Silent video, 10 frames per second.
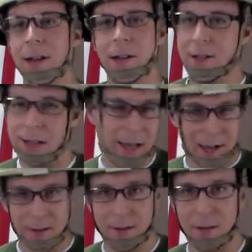is a,
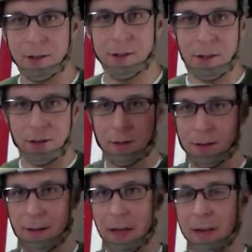yeah, there's no
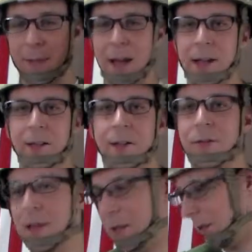headband,
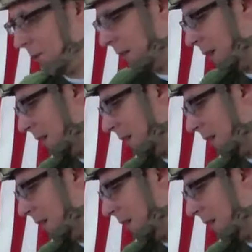which